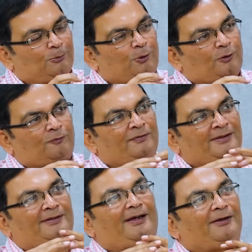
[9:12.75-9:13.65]
was more of
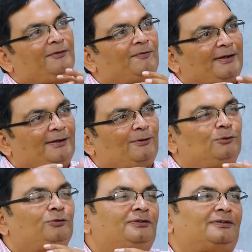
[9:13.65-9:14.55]
a, if I can
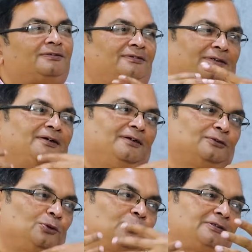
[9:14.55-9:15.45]
use this,
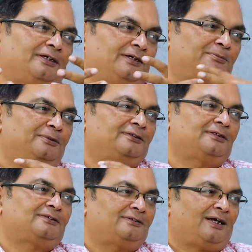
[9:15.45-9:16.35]
so to say, a
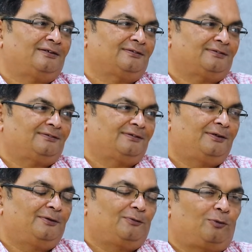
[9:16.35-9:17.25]
business jargon,
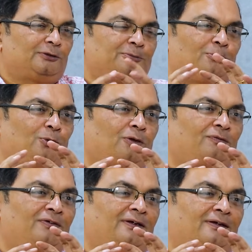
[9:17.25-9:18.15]
was it more
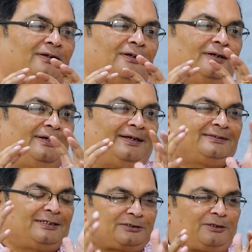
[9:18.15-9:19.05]
of a
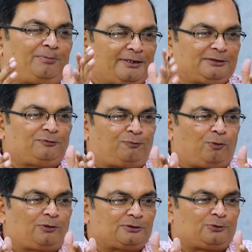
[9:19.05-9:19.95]
systemized
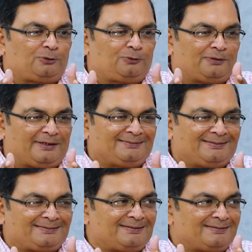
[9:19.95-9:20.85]
focus on your
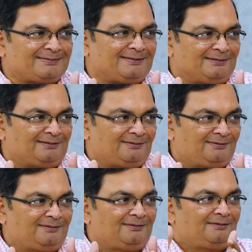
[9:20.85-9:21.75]
existing skill
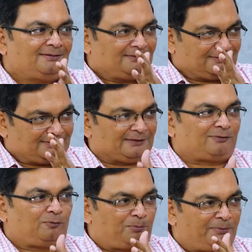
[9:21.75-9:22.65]

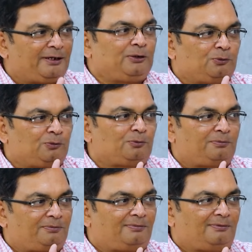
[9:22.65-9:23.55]
that made you